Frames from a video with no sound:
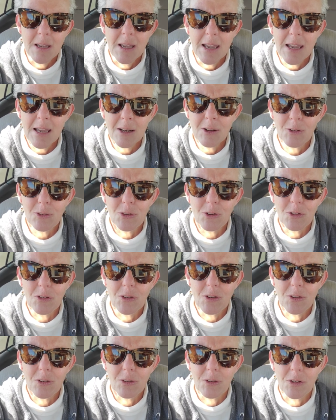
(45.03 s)
and it's just
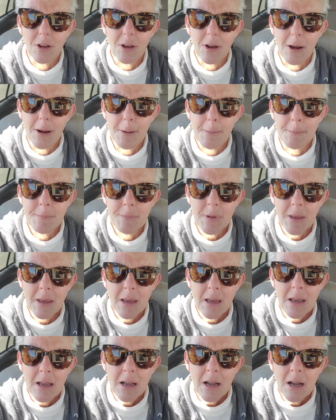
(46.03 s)
this um,
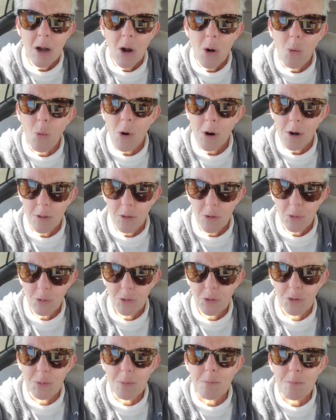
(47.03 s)
one of
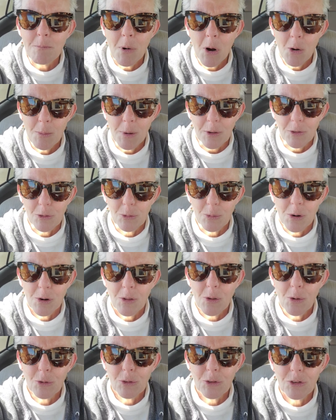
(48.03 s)
those moments one of
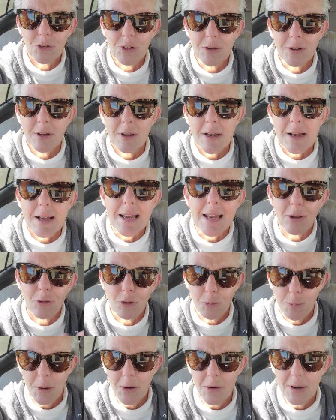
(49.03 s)
those
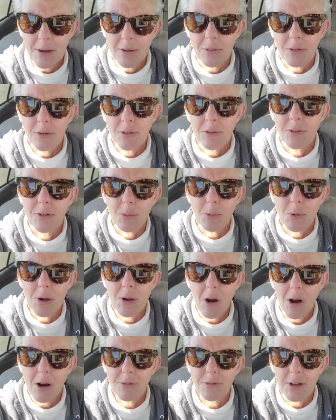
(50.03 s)
experiences that we
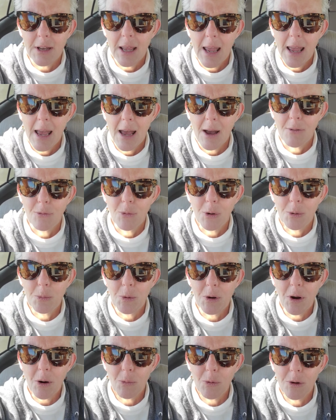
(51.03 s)
often have when
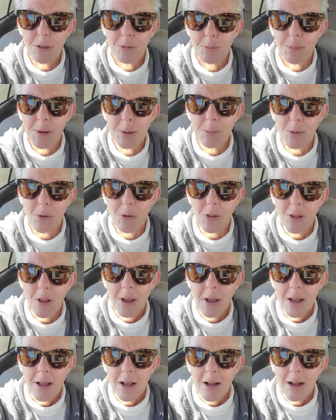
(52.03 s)
we are with people
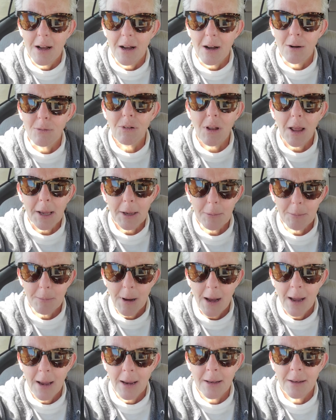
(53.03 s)
of like
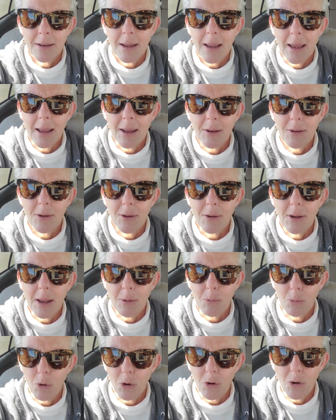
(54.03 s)
mind and
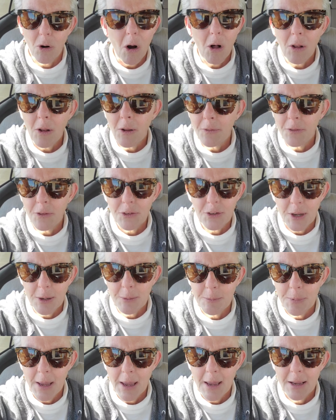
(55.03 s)
and we're all on the
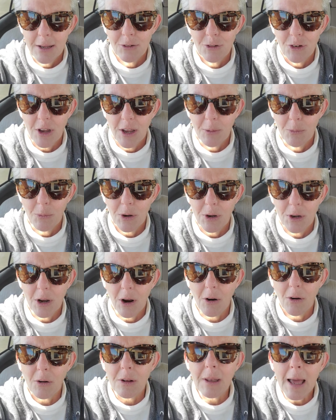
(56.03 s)
same page and we
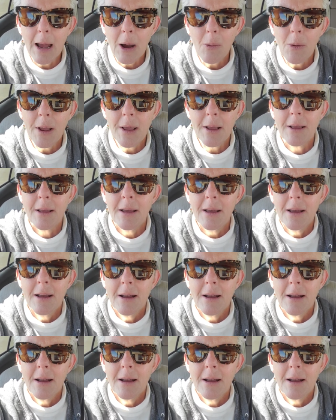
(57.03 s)
are allowing